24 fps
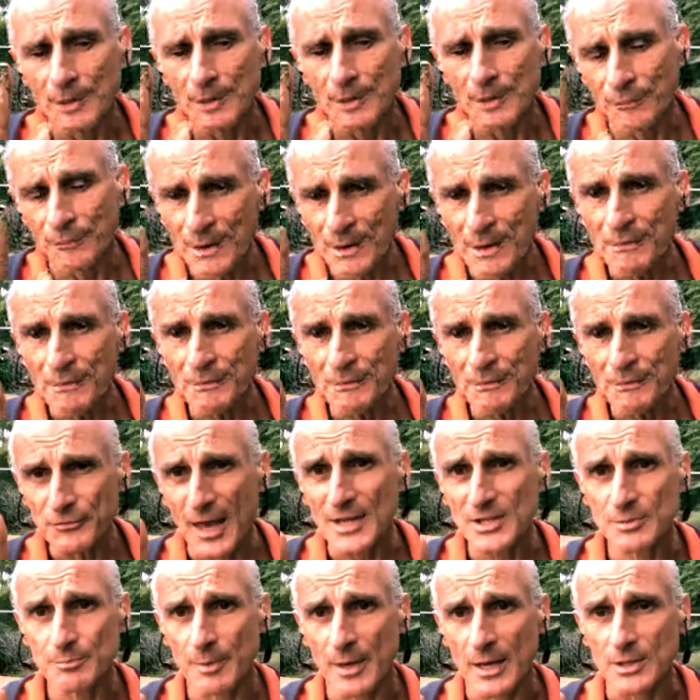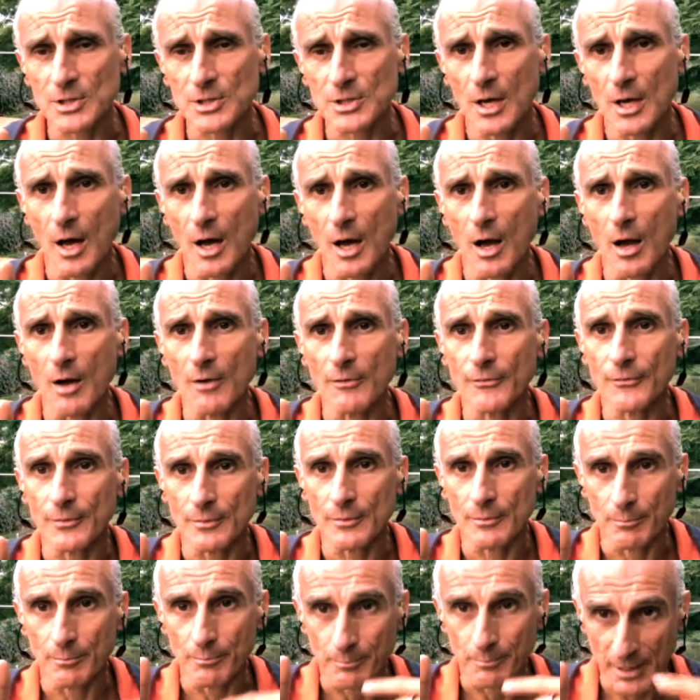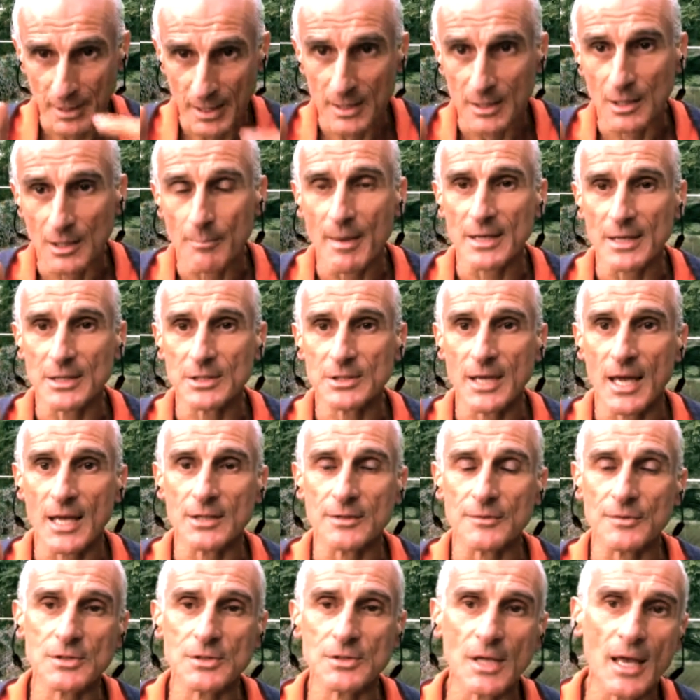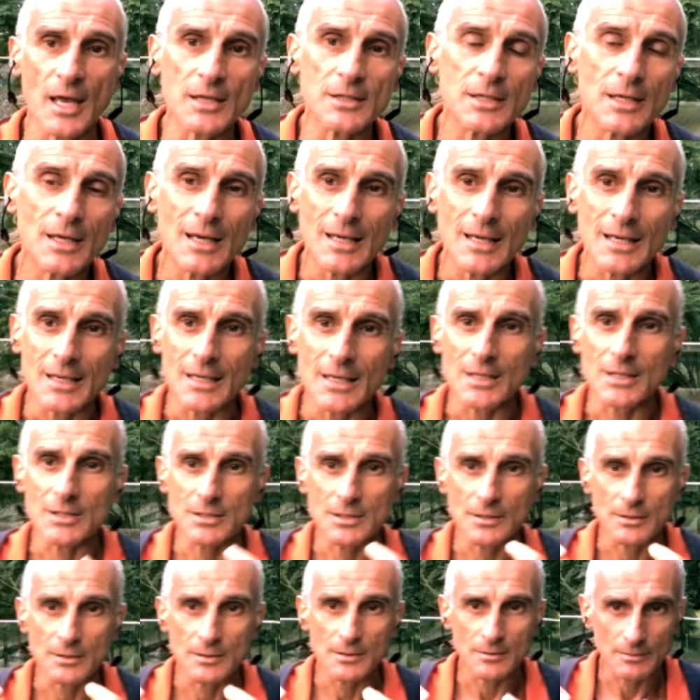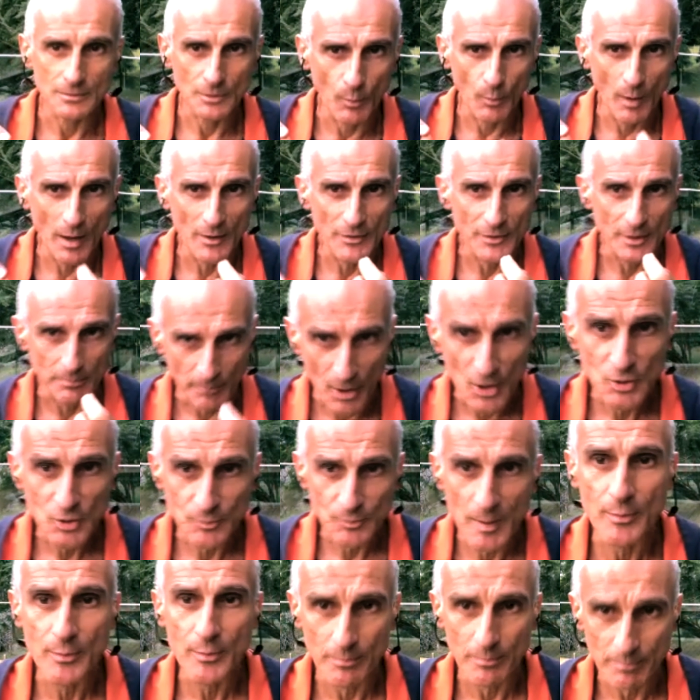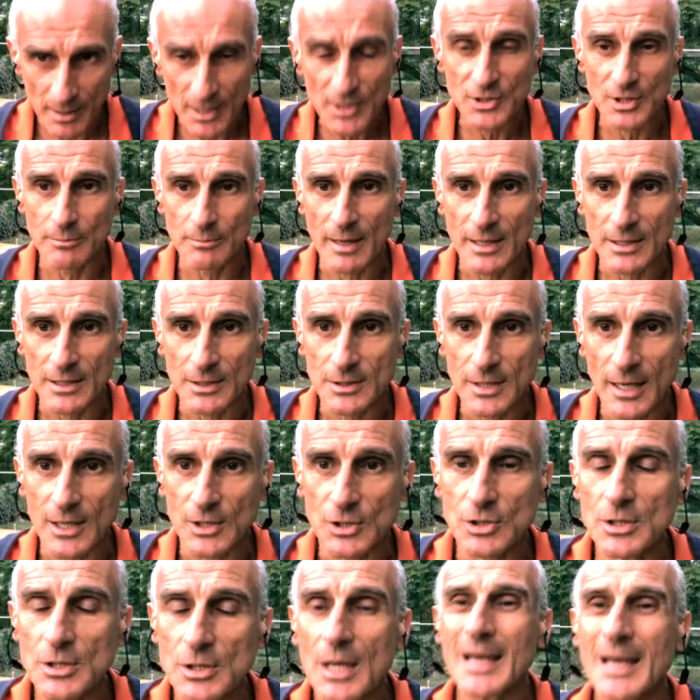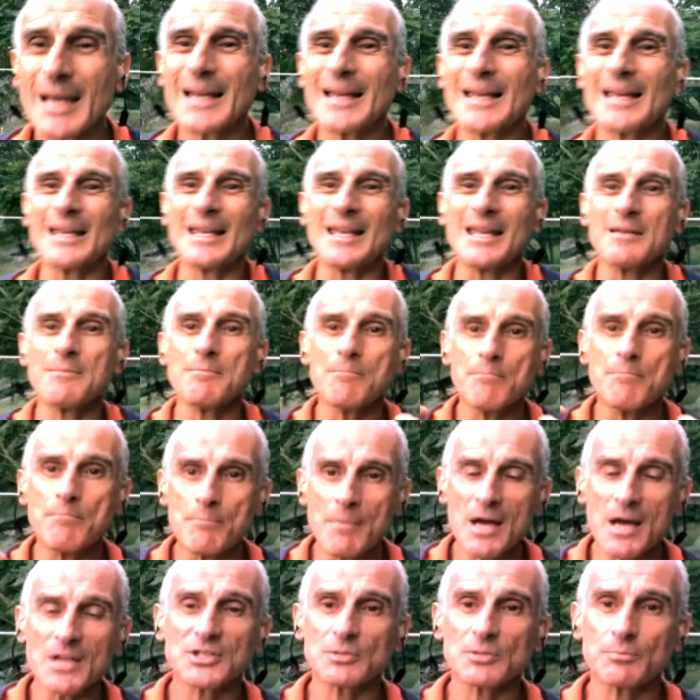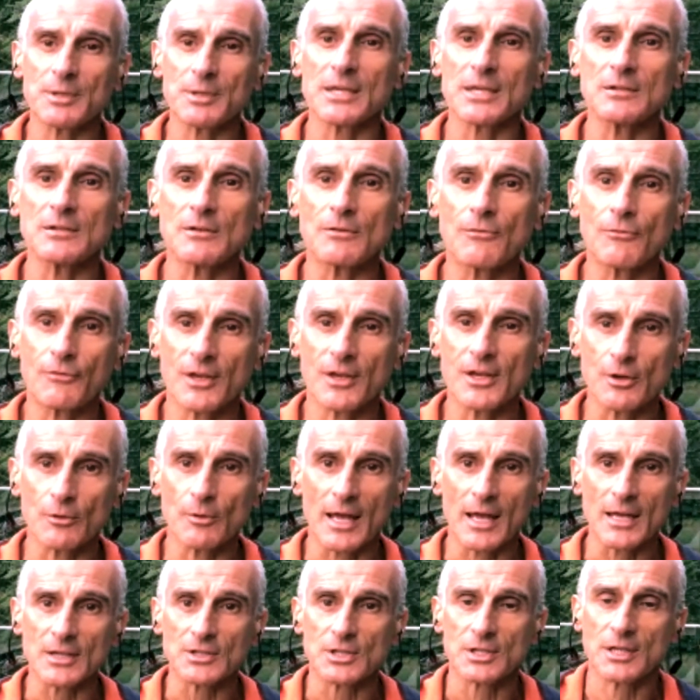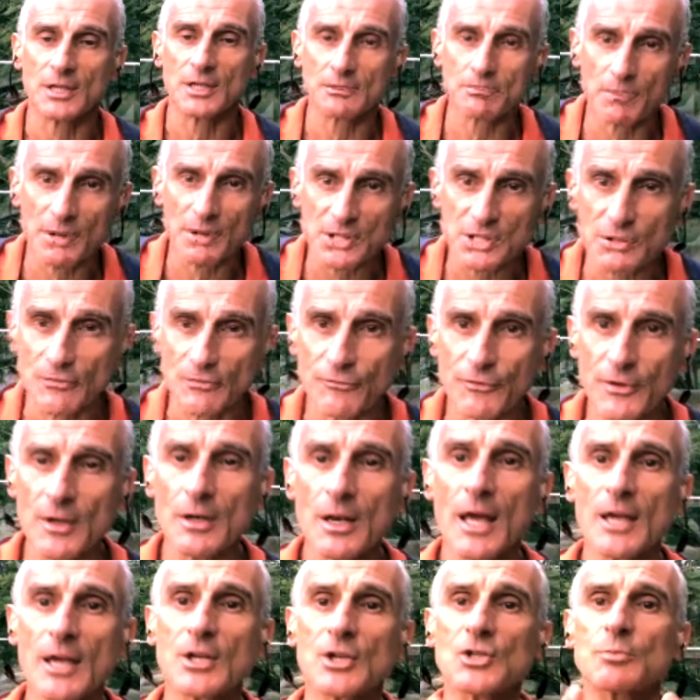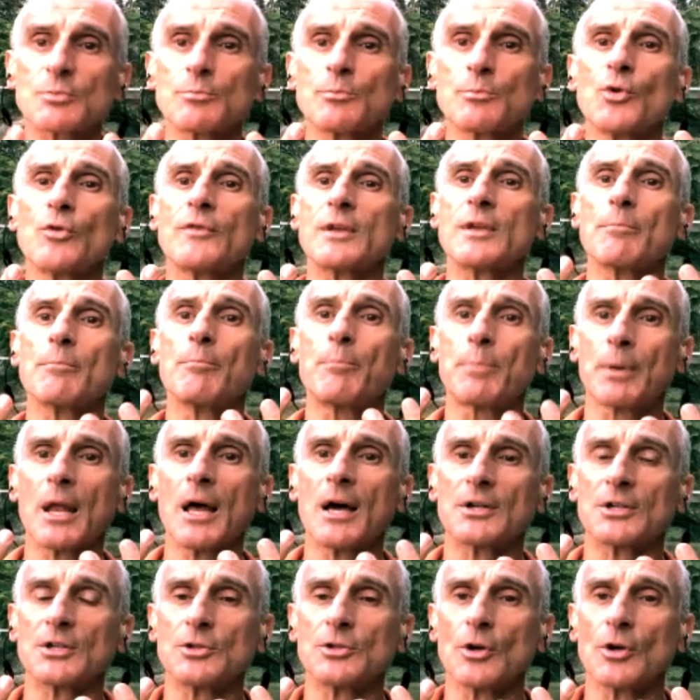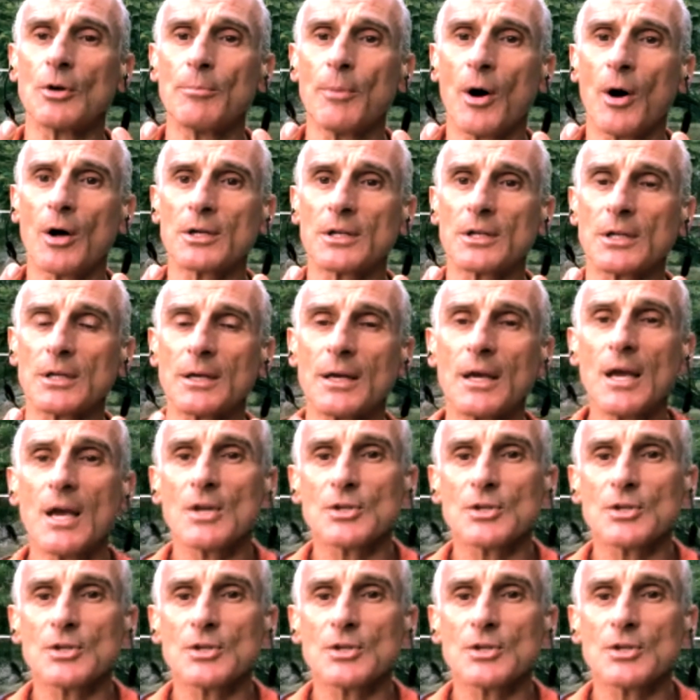the fifth aspect of being in a meditative state is the one that most people miss in meditation. It must be invigorating. It must feel like it's moving blood in your body.